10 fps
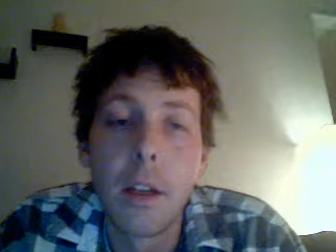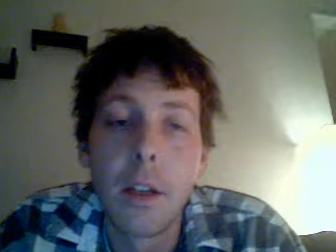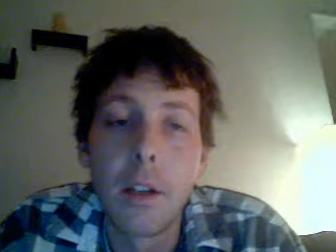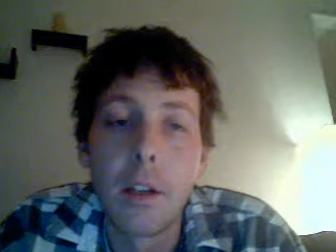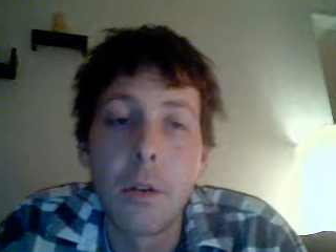
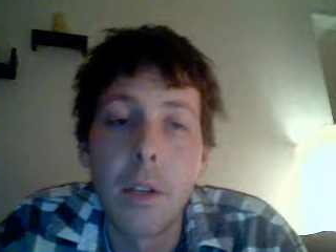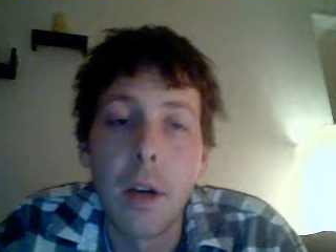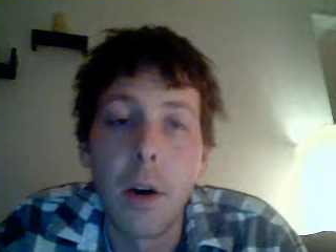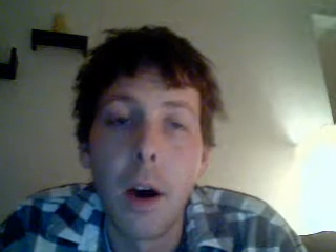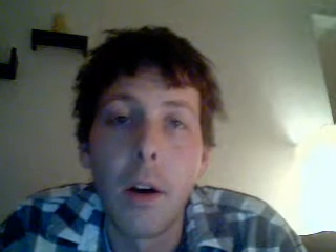knows
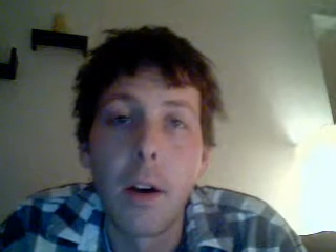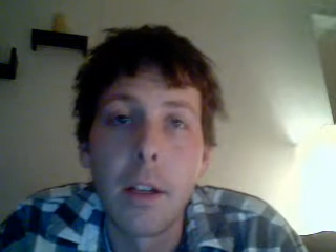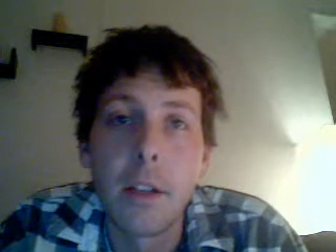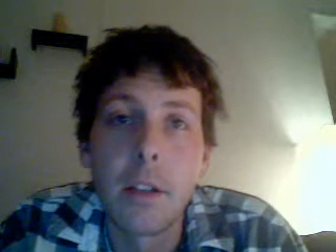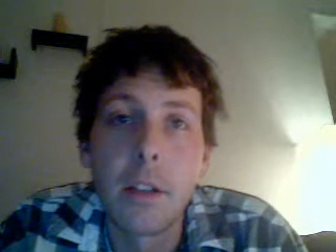how hard it
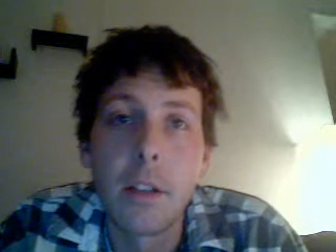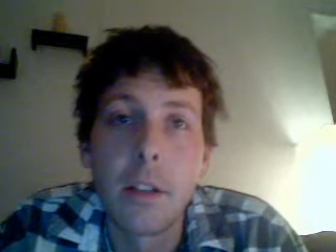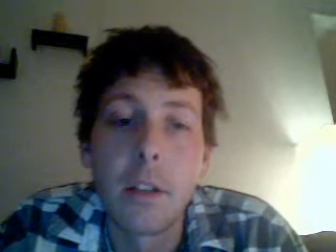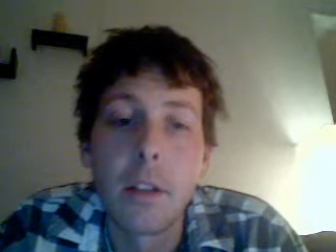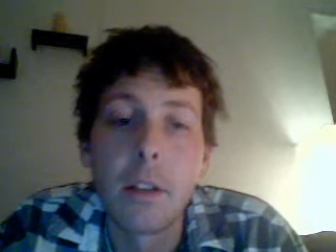is
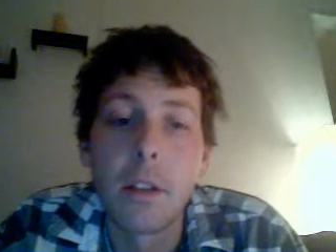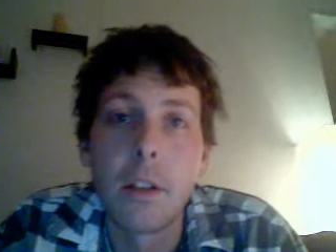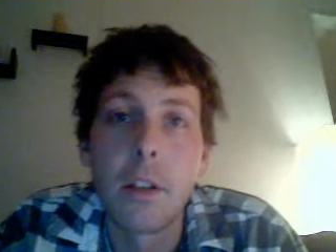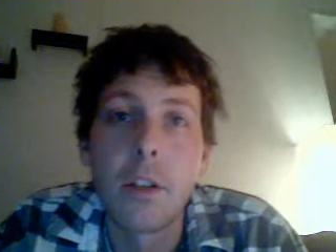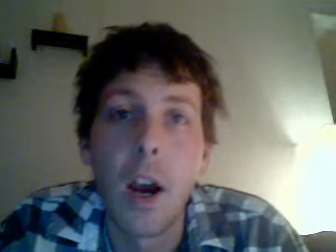to
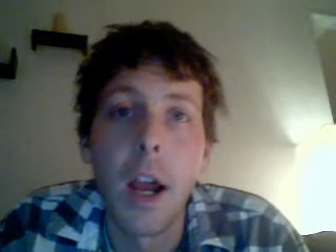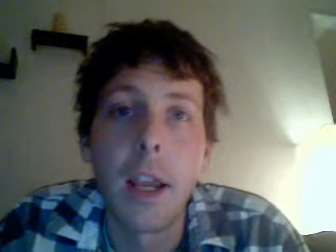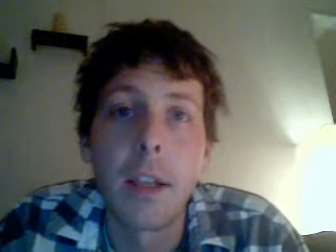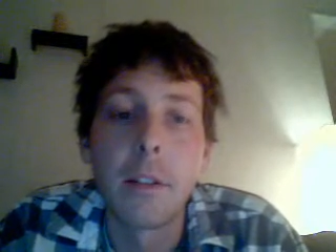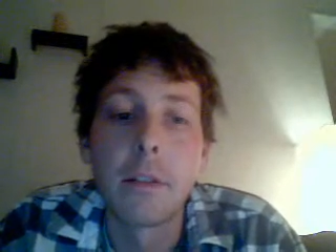try
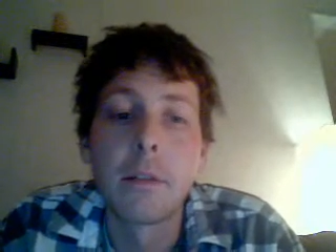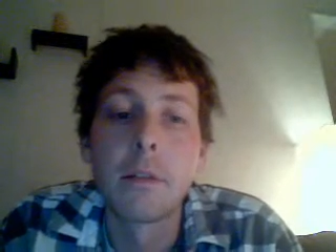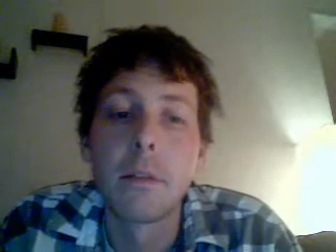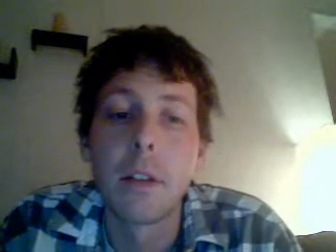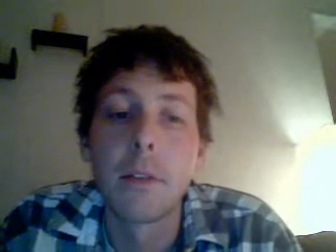and
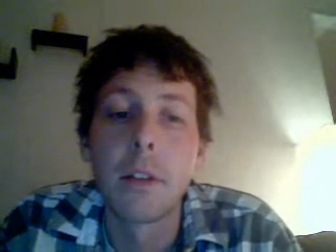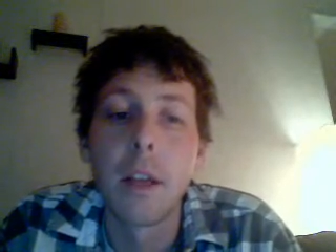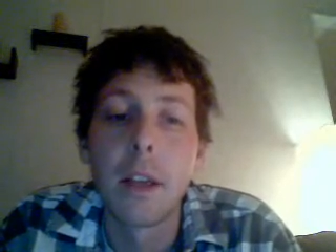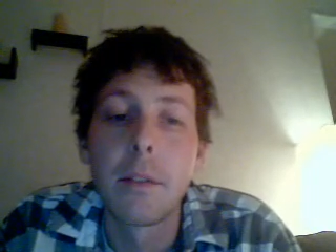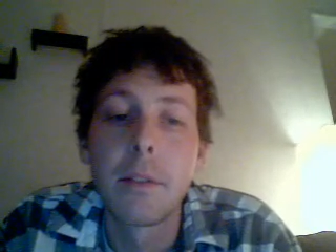live your
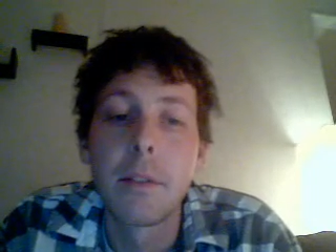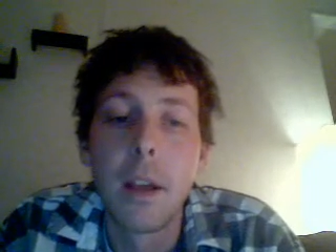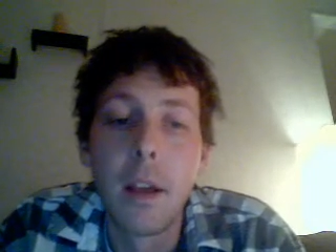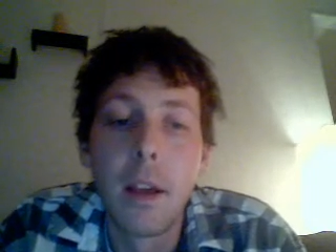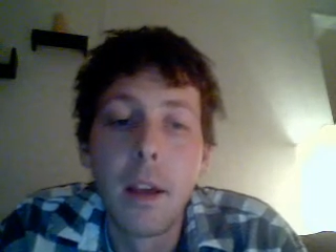life.
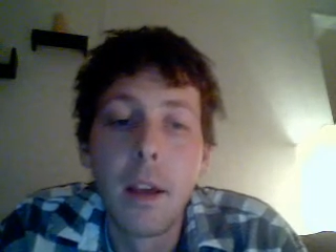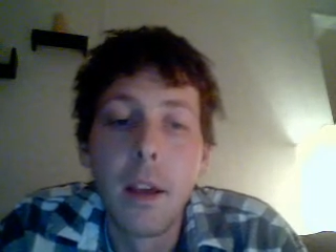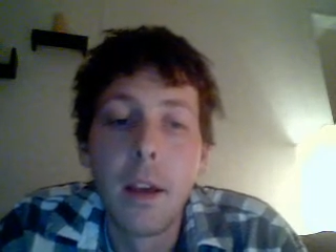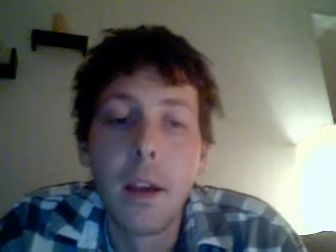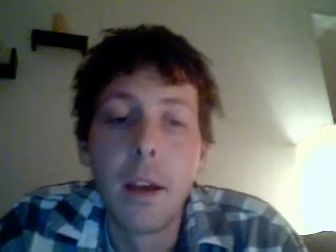
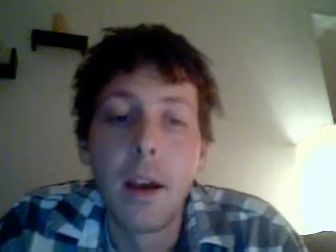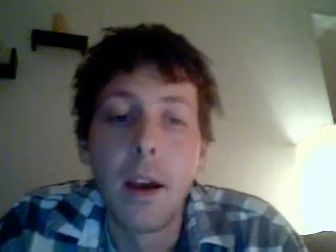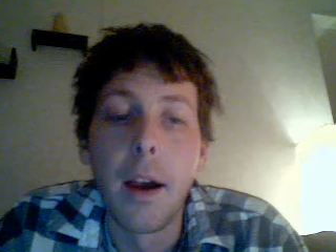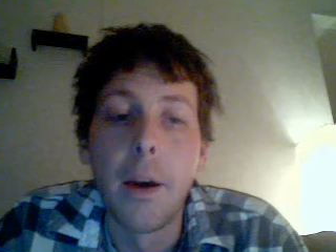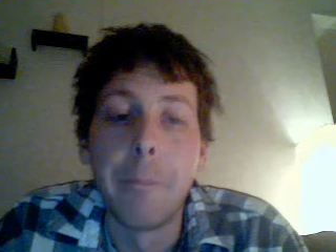
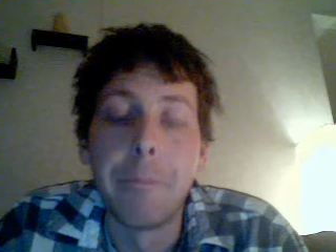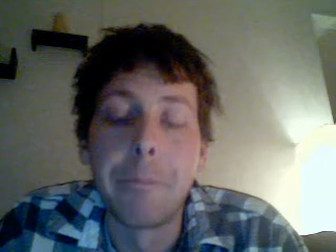Um,